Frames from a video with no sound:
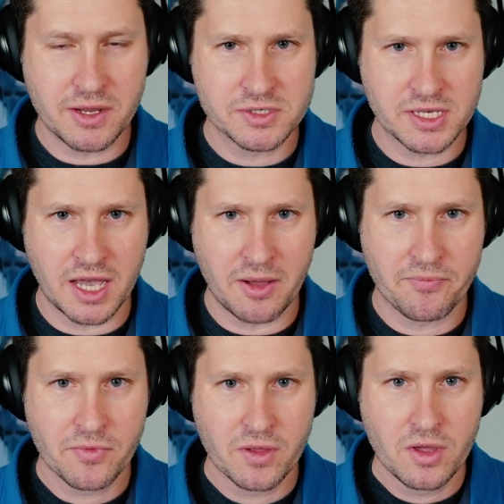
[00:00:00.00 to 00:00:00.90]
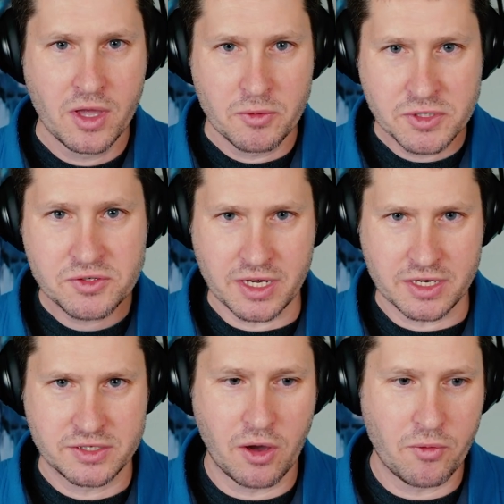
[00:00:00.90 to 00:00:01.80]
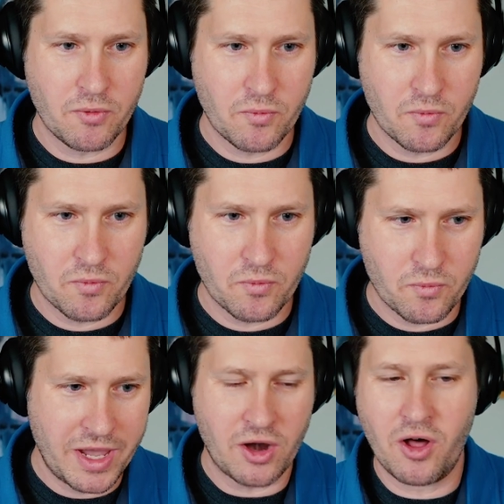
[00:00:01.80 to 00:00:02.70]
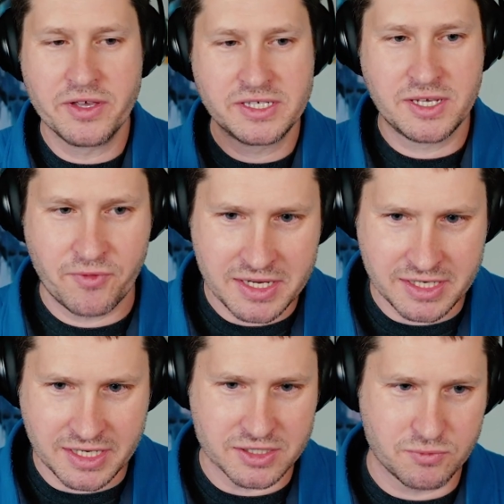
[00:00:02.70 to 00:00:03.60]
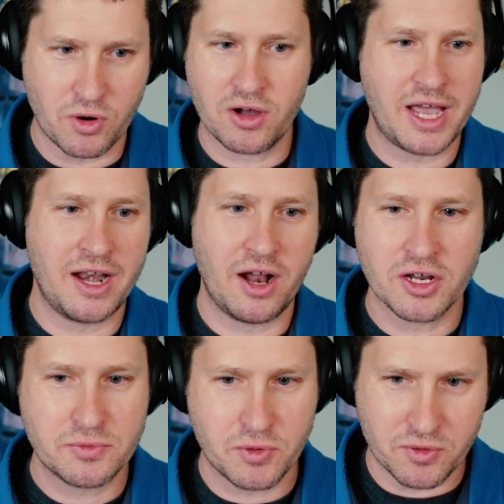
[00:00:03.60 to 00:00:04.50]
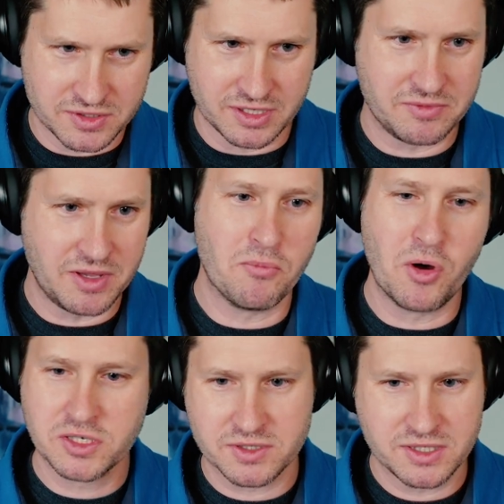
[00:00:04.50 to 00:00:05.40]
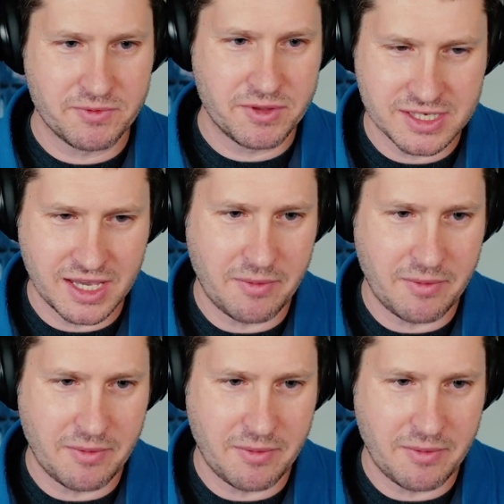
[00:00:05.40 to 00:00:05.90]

was interesting. So we had all these different ideas. We're all kind of entrepreneurs that most of us lived in the same